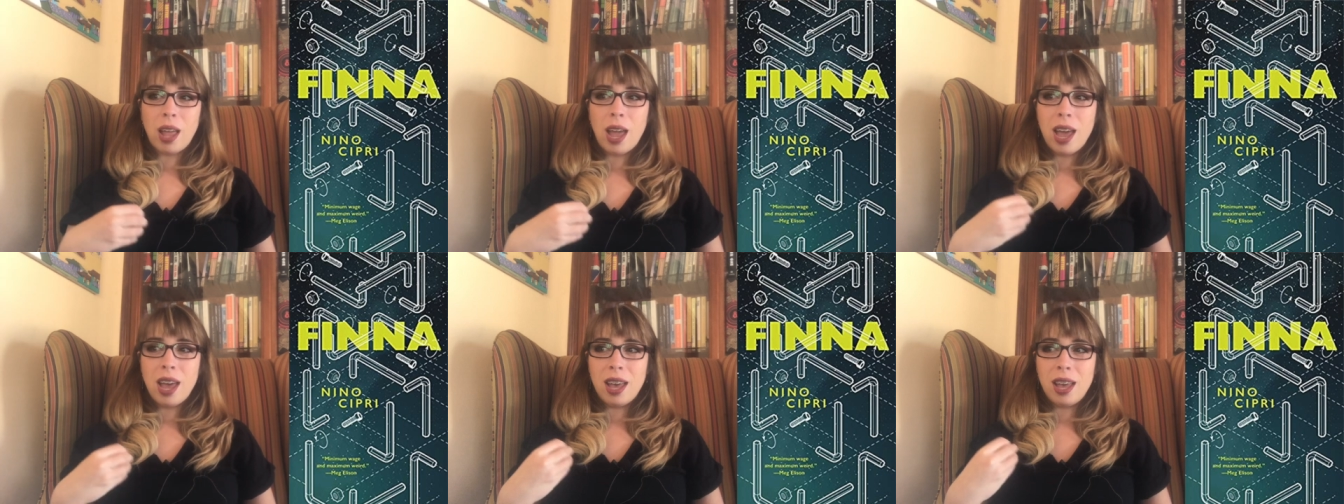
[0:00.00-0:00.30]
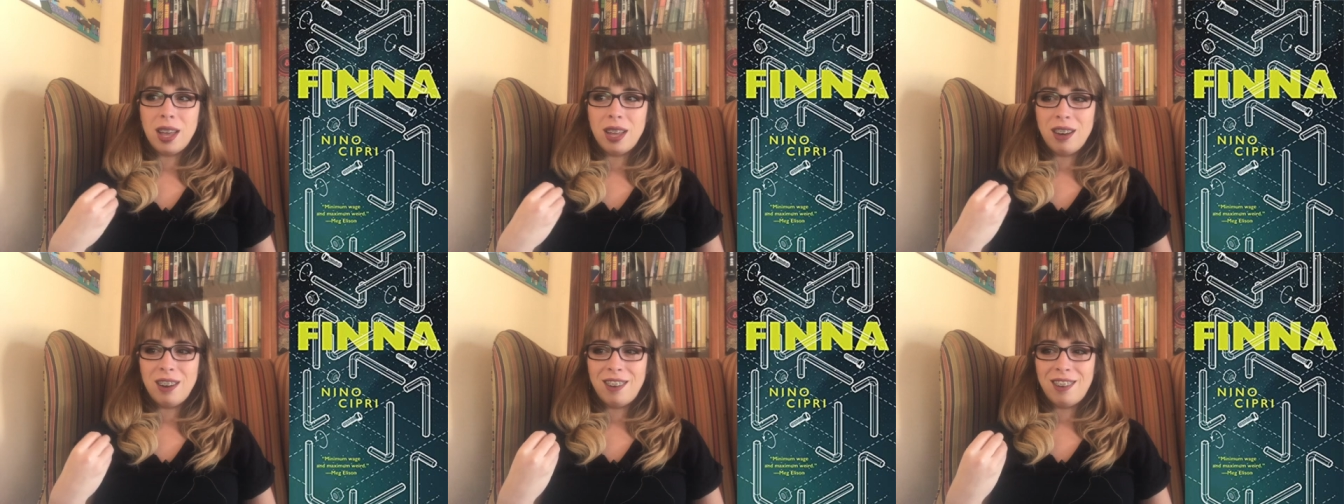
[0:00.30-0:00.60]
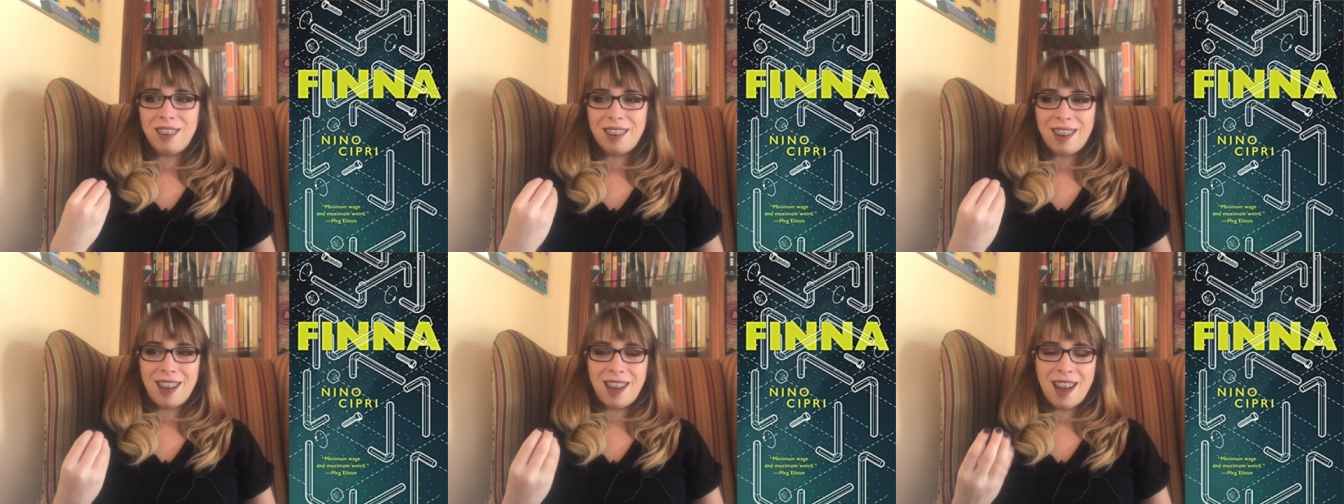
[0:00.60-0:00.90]

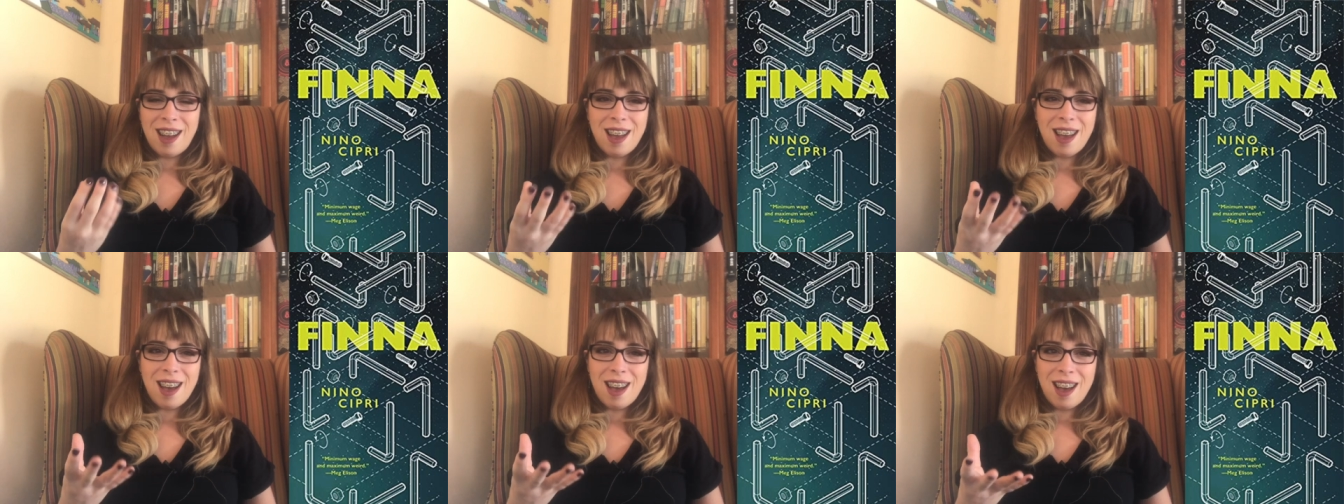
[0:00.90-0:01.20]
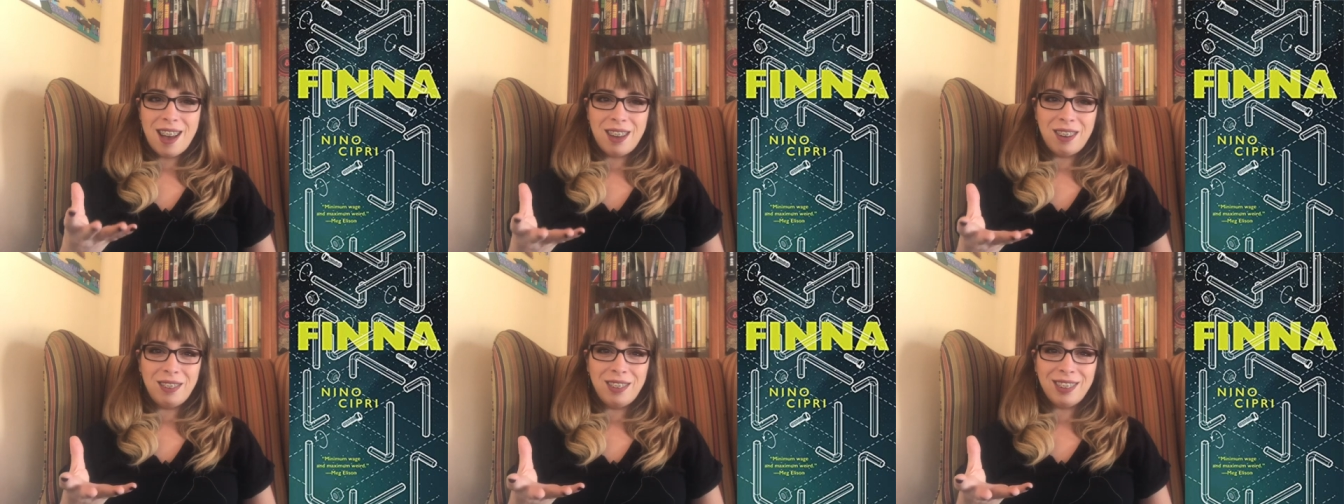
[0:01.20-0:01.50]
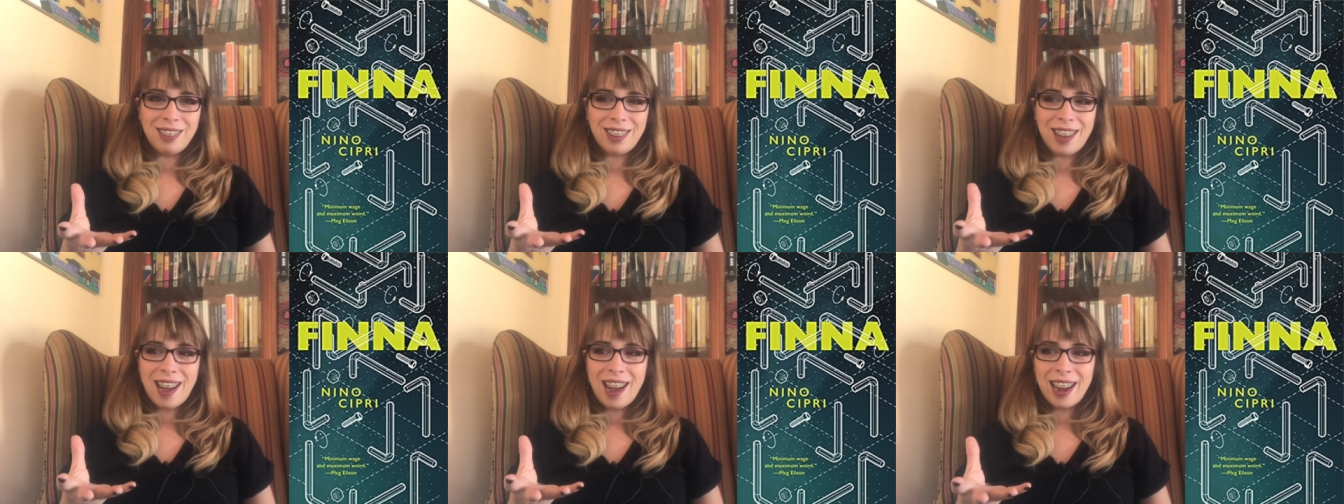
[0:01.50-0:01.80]
and uh, it
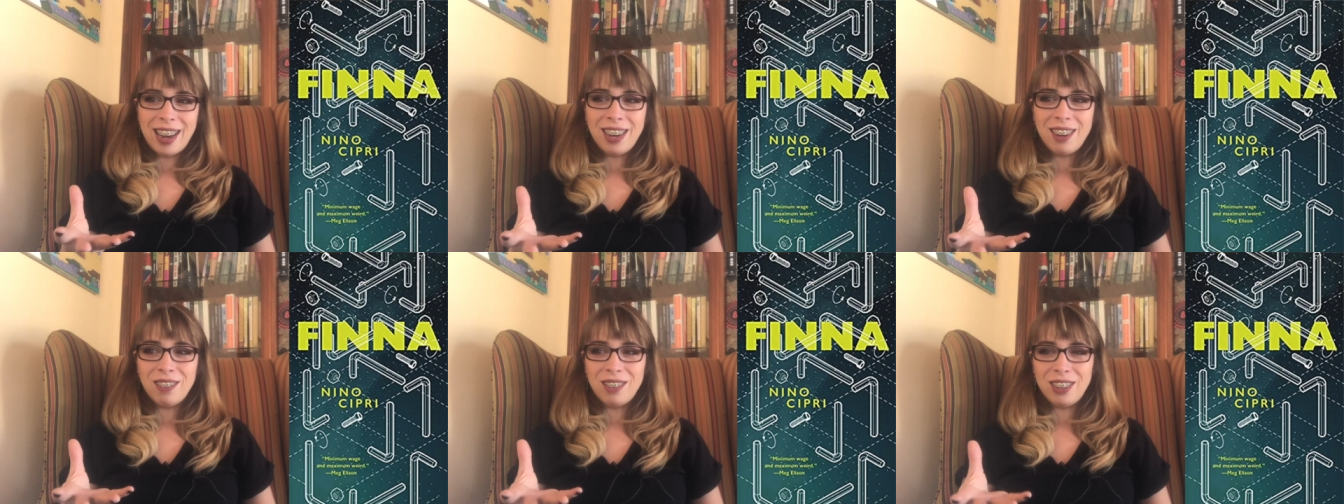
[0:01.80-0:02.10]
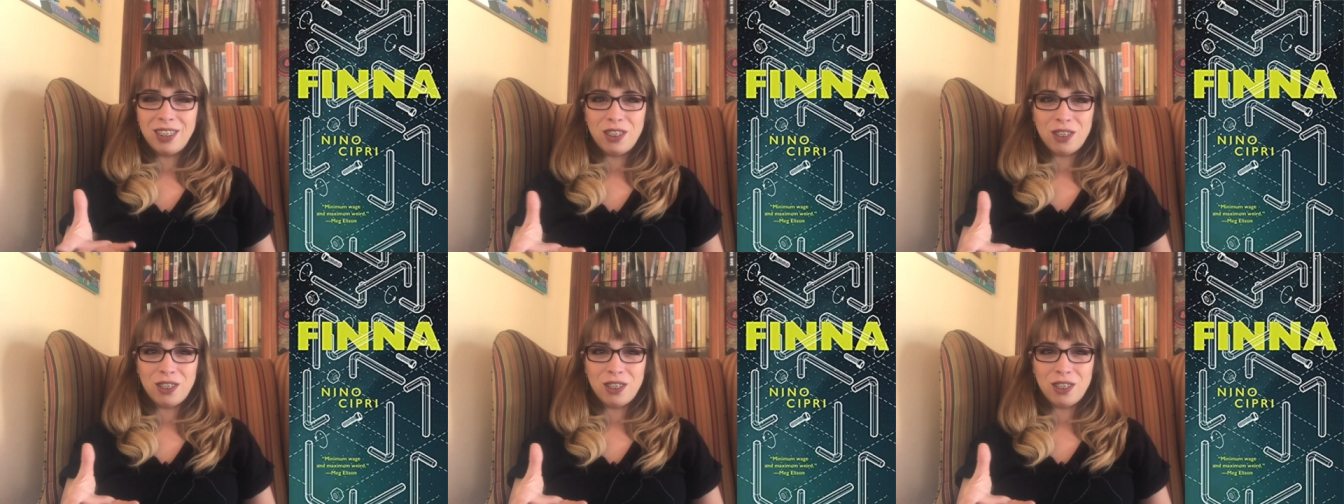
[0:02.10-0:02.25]
was kind of a